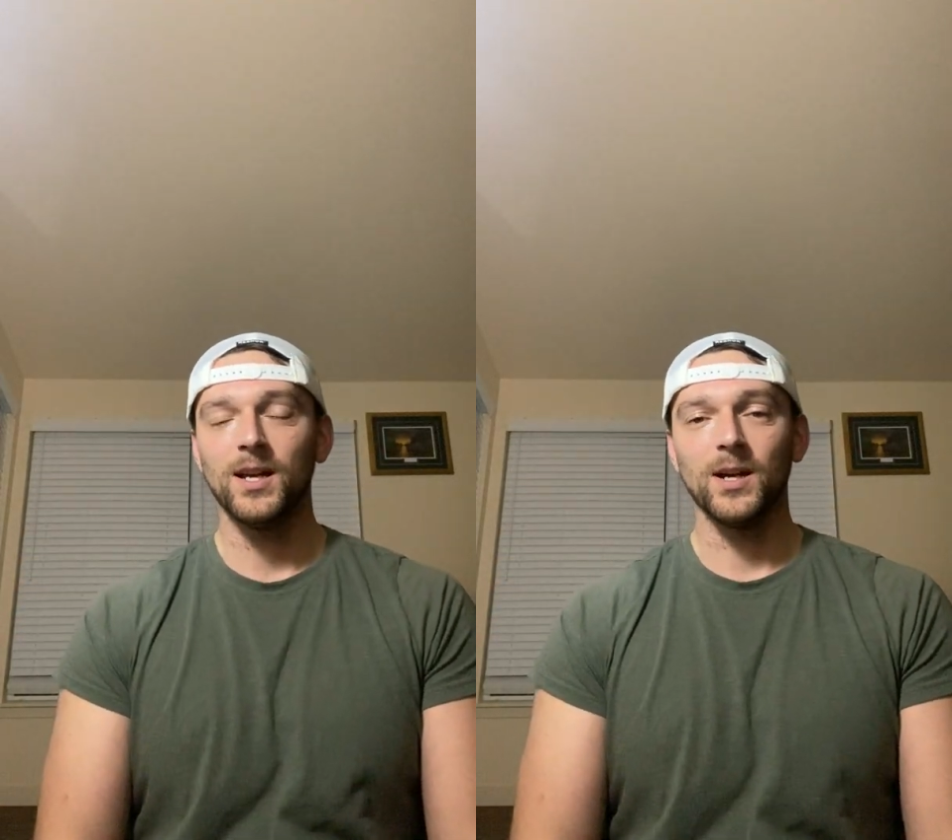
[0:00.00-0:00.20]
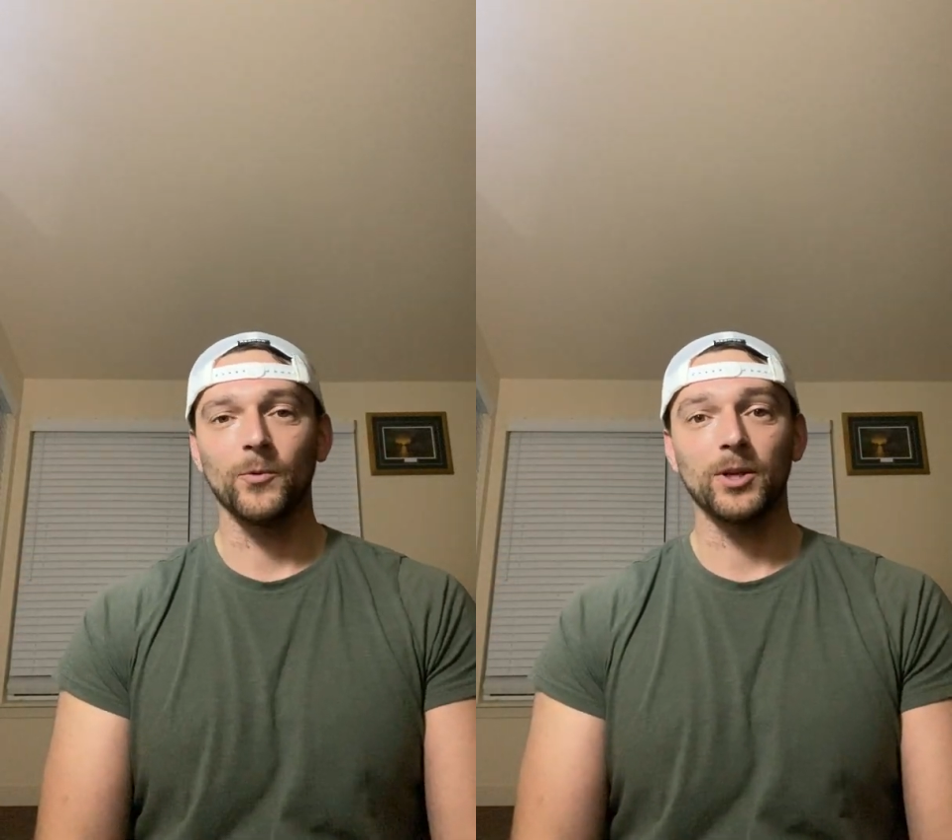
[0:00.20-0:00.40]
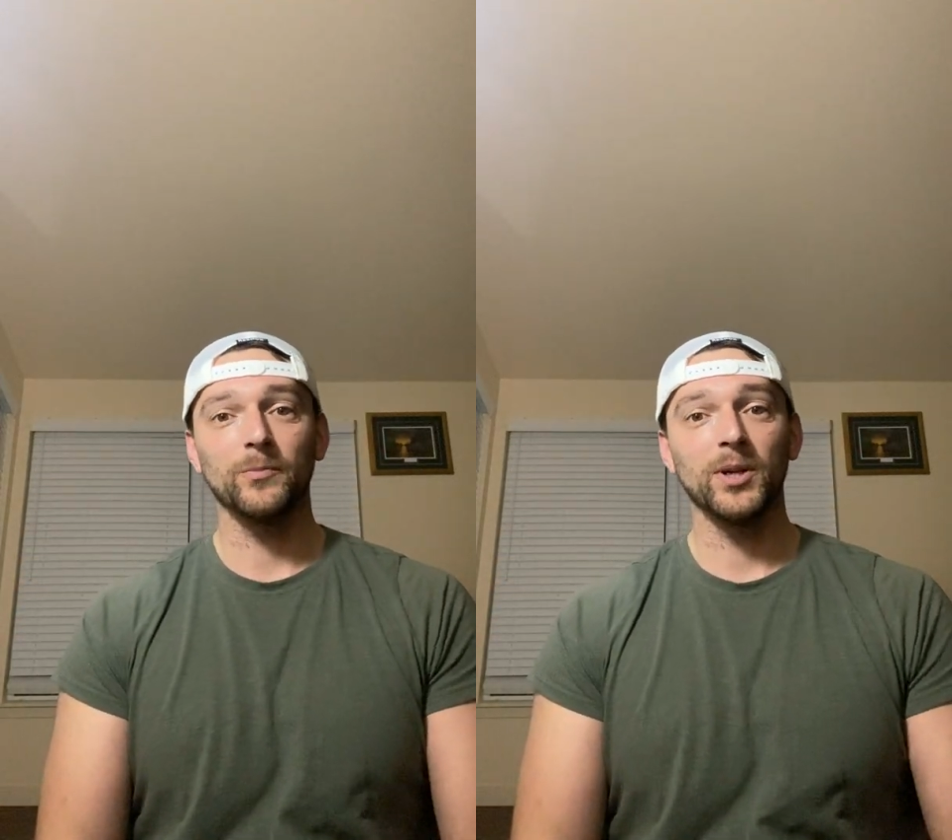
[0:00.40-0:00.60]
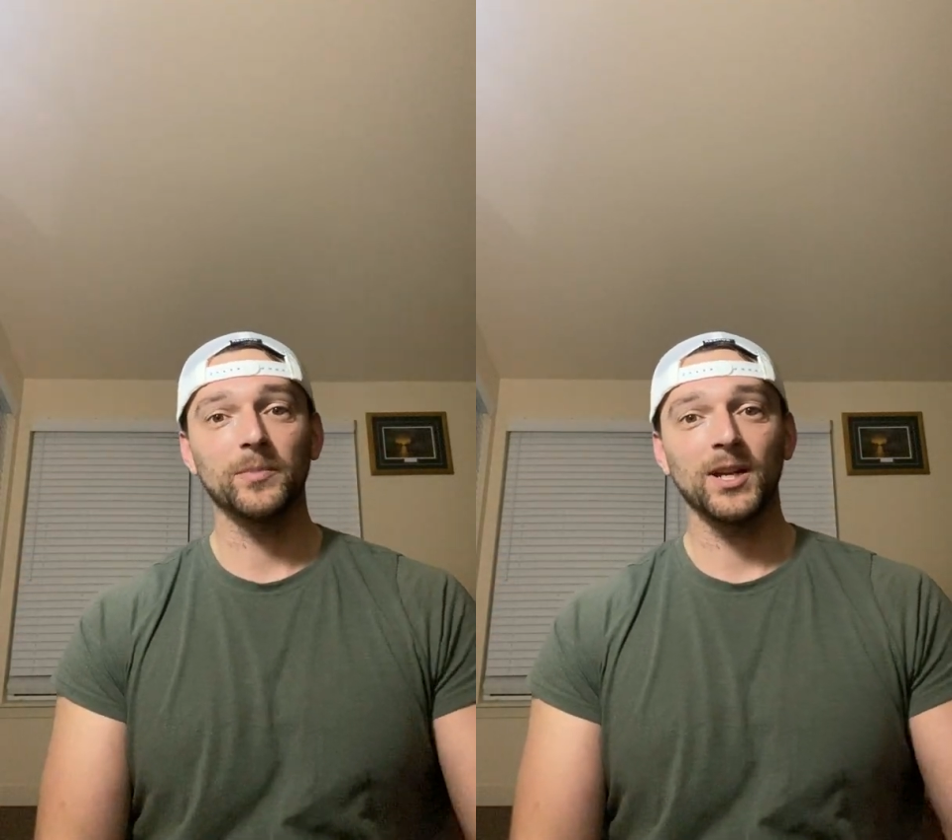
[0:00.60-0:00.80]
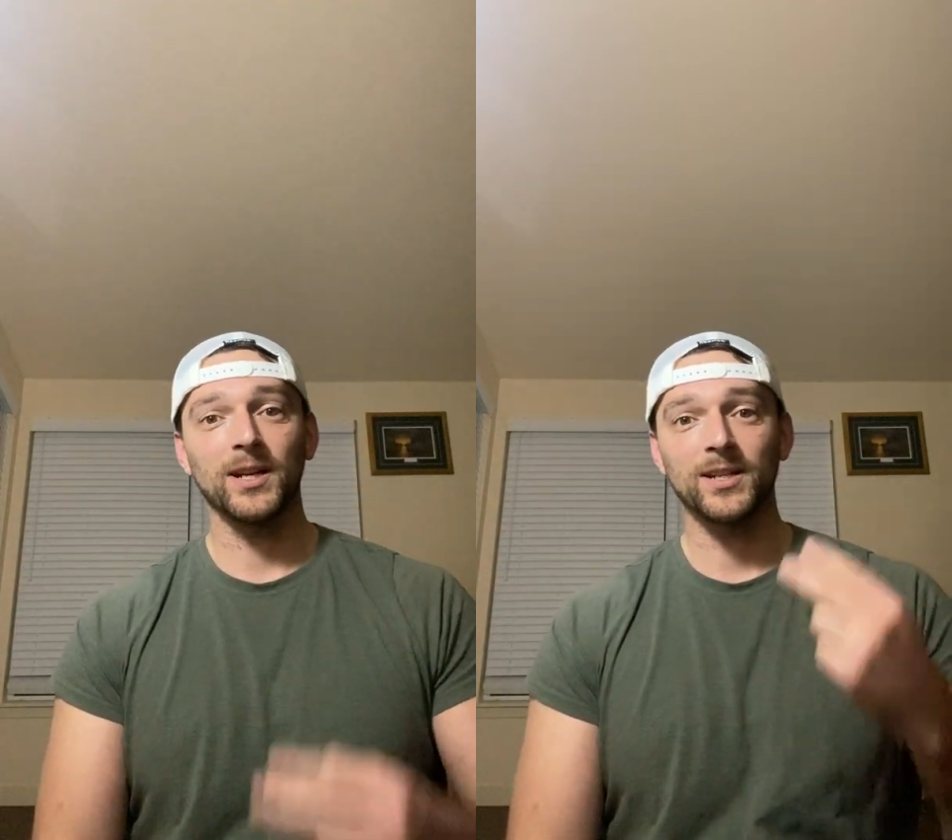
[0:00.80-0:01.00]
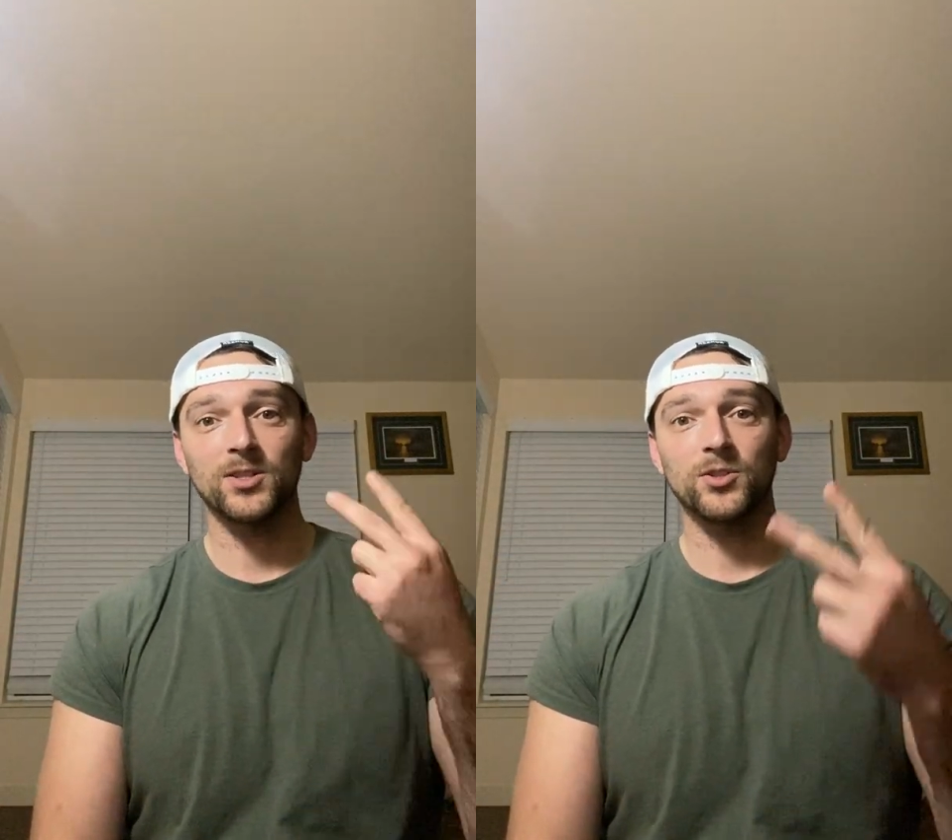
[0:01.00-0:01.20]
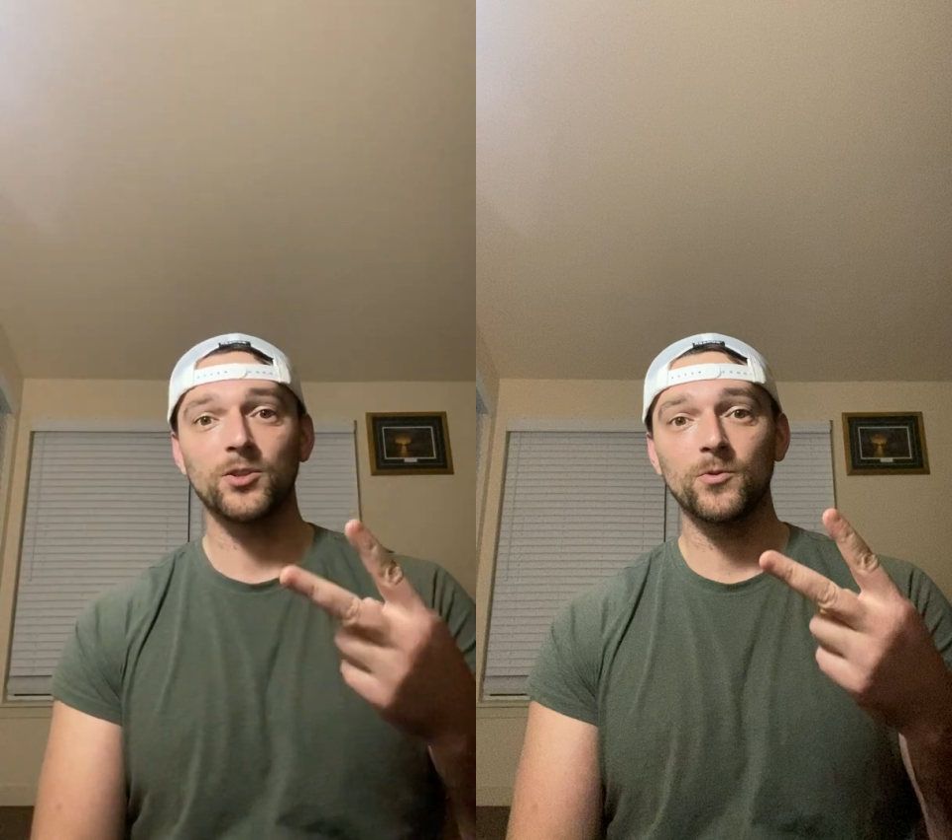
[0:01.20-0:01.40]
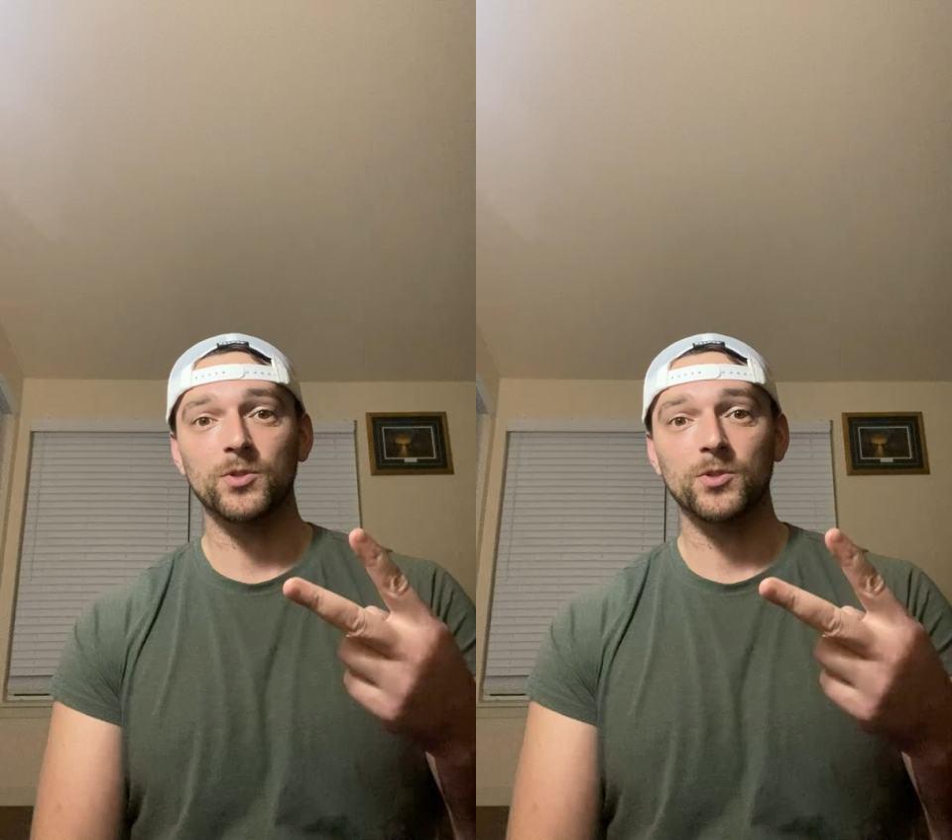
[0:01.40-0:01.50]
And we're gonna bump that against 2